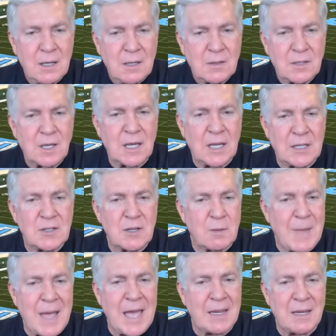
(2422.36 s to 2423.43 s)
to ease their
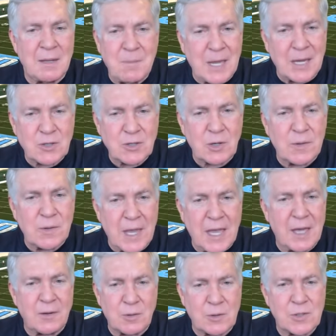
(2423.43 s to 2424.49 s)
mind and make sure they
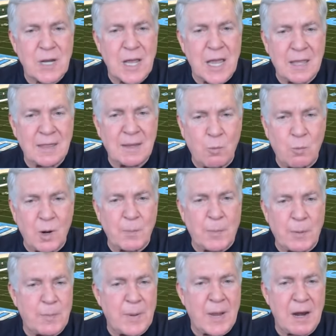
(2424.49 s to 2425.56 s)
understand that we're
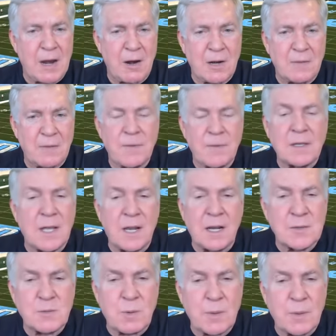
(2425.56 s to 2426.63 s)
prepared. If they tell
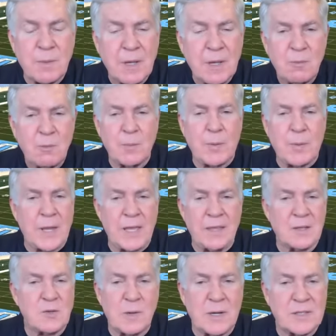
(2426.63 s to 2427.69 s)
us we're we're playing the
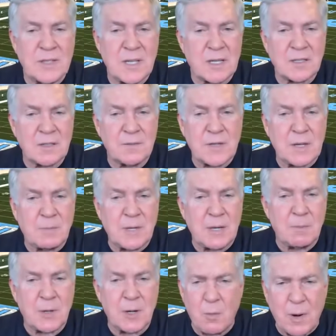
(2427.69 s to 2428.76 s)
26th of
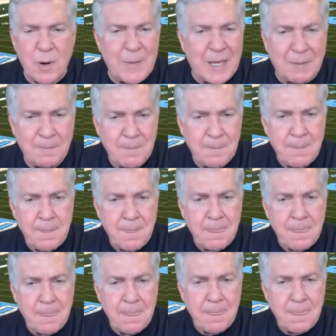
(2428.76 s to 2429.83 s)
September, don't worry about it.
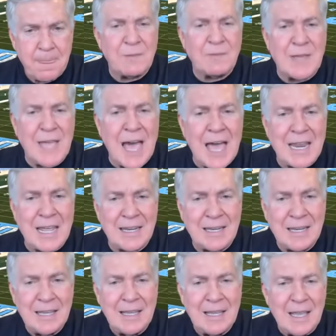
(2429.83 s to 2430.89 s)
We've got it
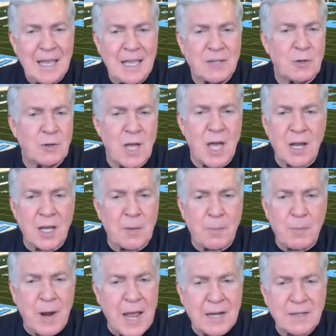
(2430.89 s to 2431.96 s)
and you're not going to
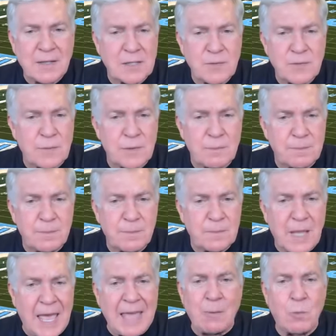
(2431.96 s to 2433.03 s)
practice for
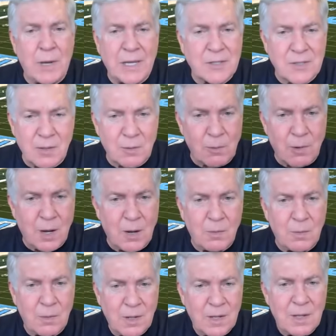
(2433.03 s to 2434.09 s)
eight weeks in a
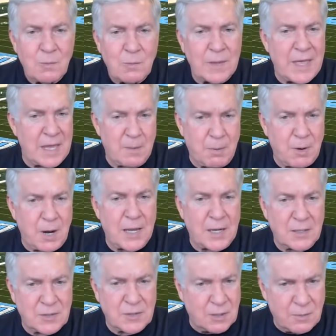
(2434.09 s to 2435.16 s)
row without a break.
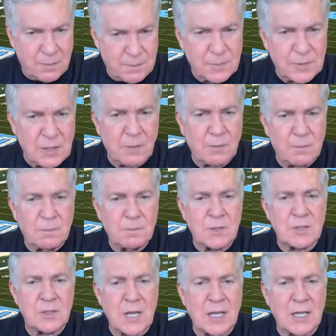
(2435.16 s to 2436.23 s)
So, so
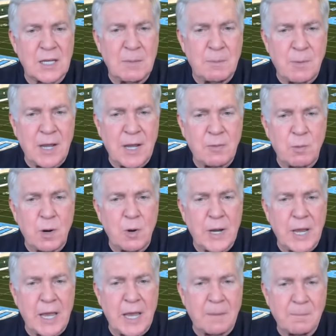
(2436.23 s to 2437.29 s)
just take a deep breath. We're okay.